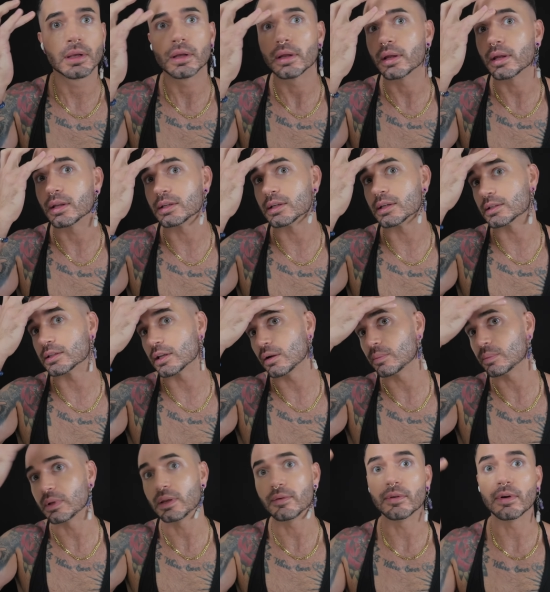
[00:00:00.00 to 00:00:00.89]
It just
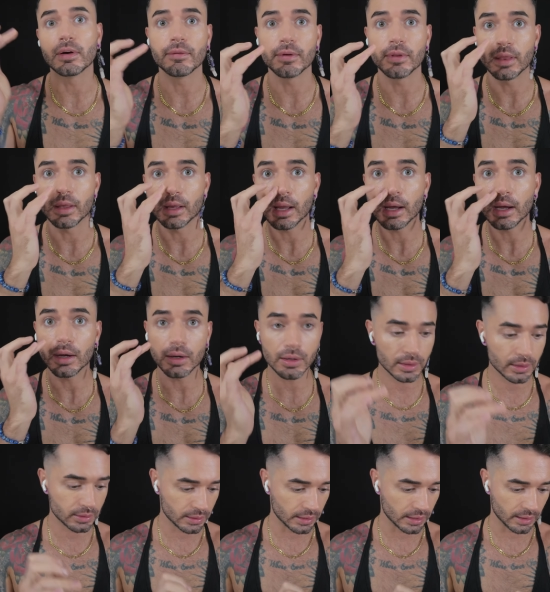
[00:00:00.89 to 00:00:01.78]
helped even everything
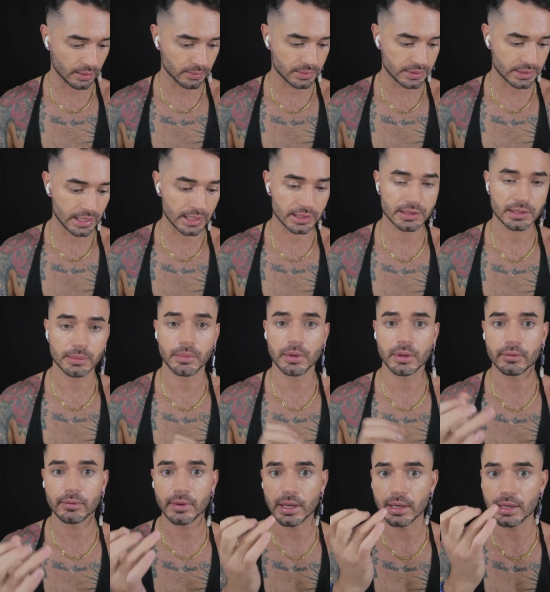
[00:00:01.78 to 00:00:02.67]
out, helped take some of
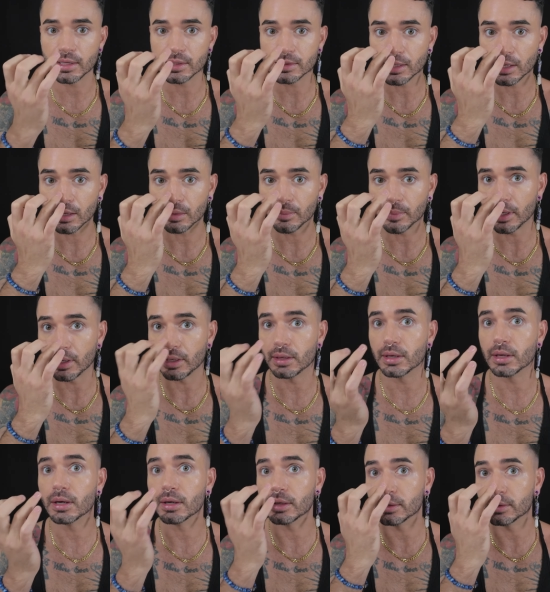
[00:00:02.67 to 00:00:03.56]
the redness out of my
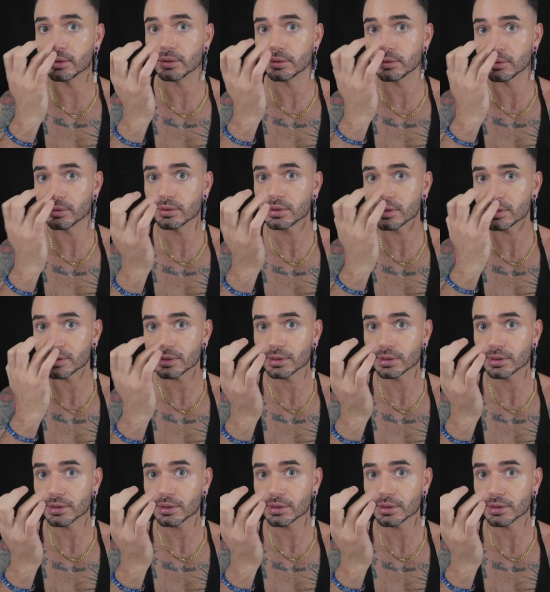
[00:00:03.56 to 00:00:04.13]
nose.